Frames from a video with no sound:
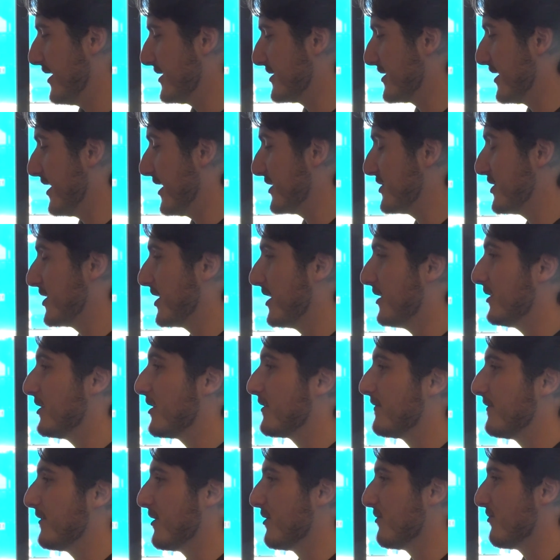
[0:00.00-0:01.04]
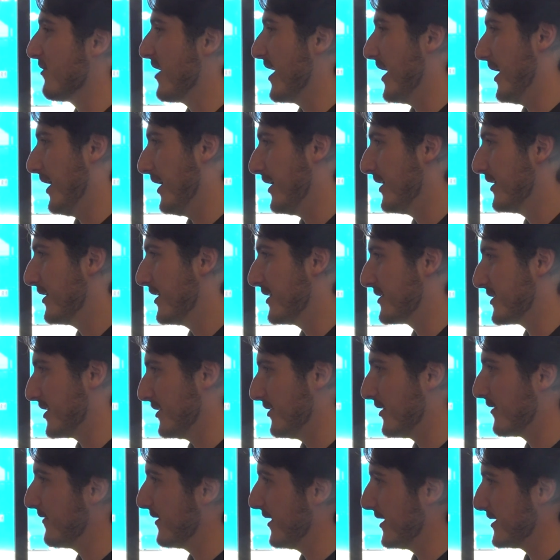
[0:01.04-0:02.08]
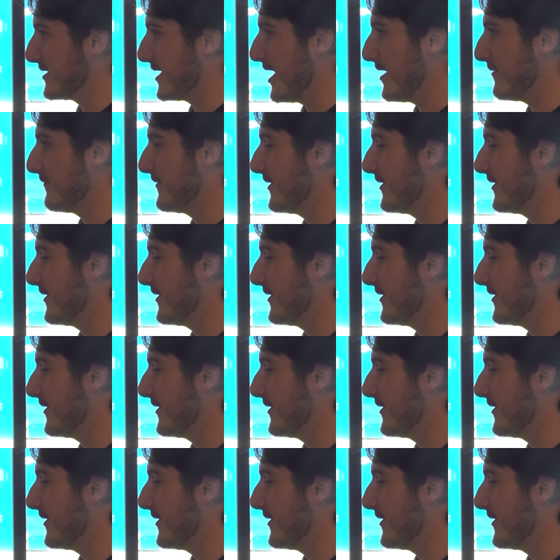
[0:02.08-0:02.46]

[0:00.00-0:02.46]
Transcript: it's actually gonna look for a ring. It's gonna look for the top